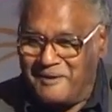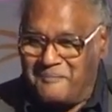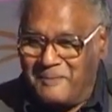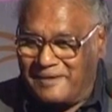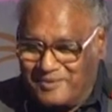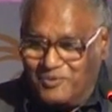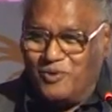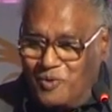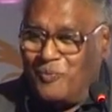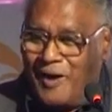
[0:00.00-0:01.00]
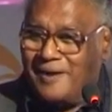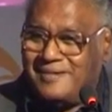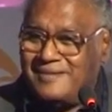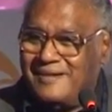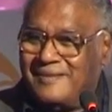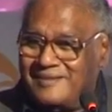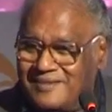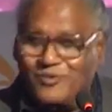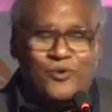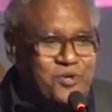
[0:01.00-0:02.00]
But
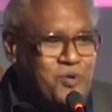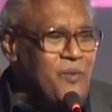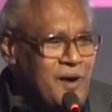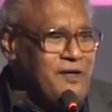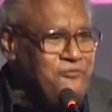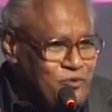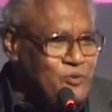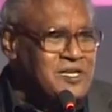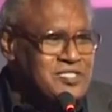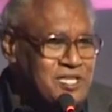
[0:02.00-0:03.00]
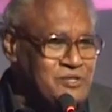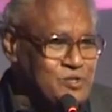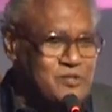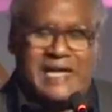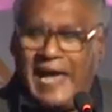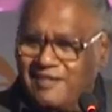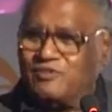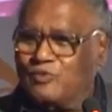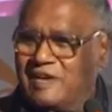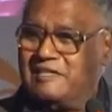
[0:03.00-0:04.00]
don't you want a few institutions as
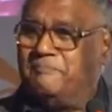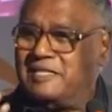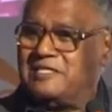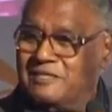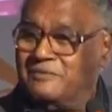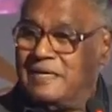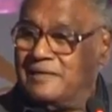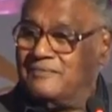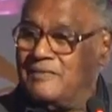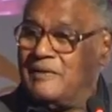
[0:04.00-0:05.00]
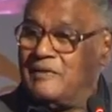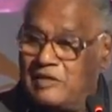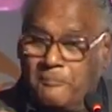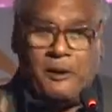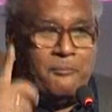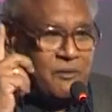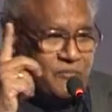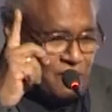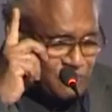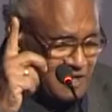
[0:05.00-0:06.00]
good as the best in the world? It's a problem
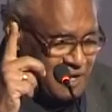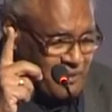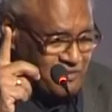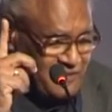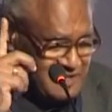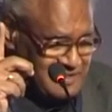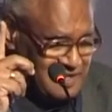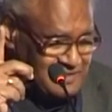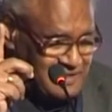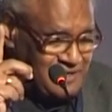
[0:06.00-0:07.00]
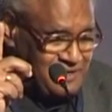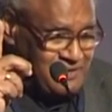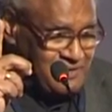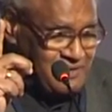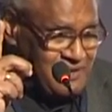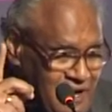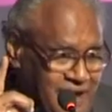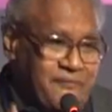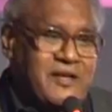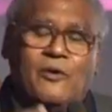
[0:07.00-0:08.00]
we have to think about very seriously.
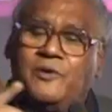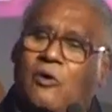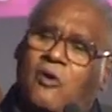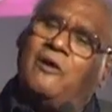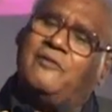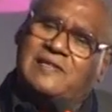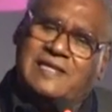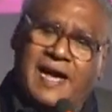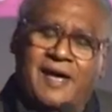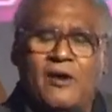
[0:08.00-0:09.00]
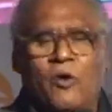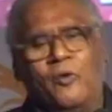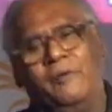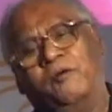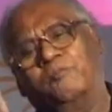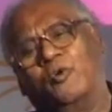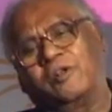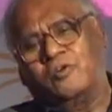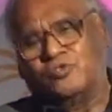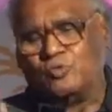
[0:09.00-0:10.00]
Or are we going to always say, oh, we have more
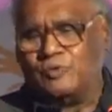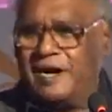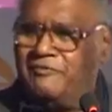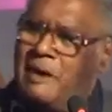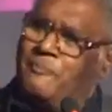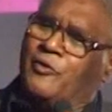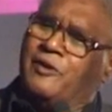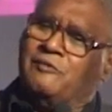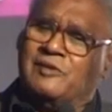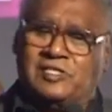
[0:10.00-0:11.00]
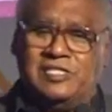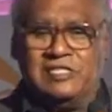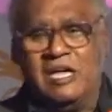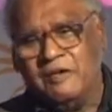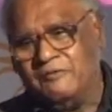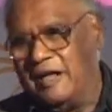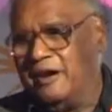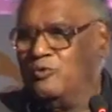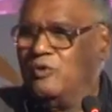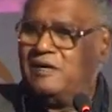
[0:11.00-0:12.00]
students, we have more universities, we
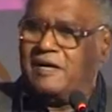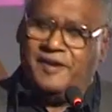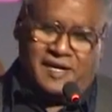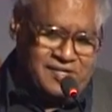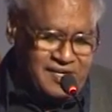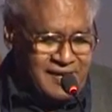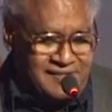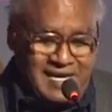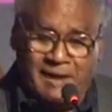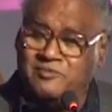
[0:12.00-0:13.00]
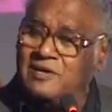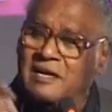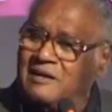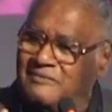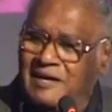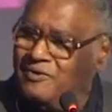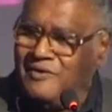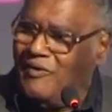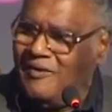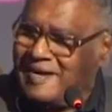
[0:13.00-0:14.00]
are conducting exams, we are
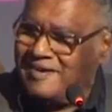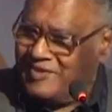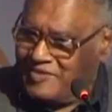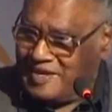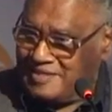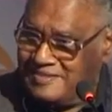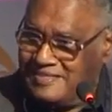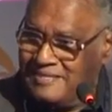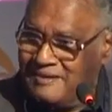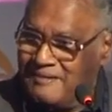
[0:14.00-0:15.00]
doing all kinds of things?